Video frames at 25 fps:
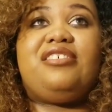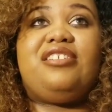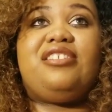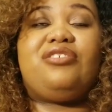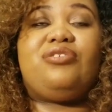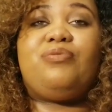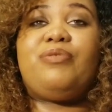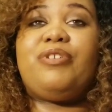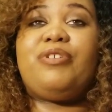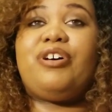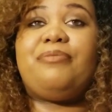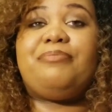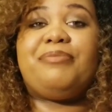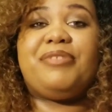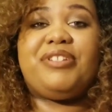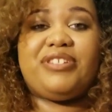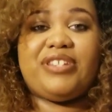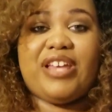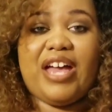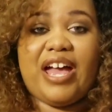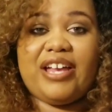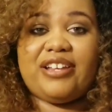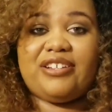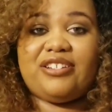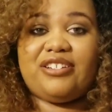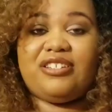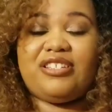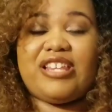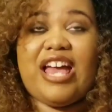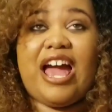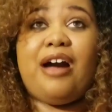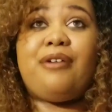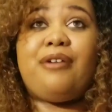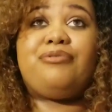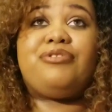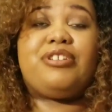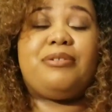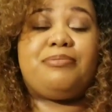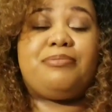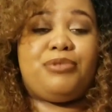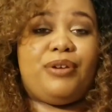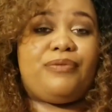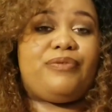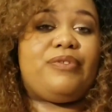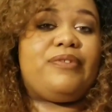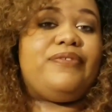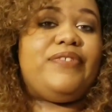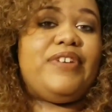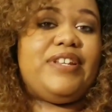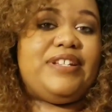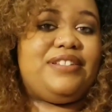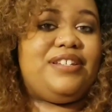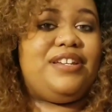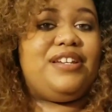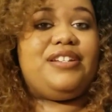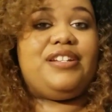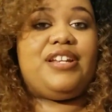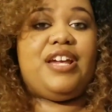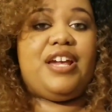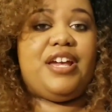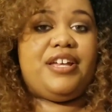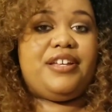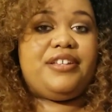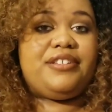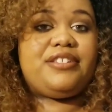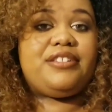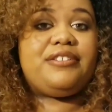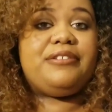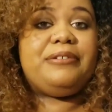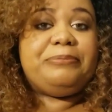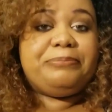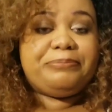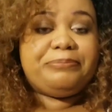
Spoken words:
to 12 massages. I was up there for 15 days.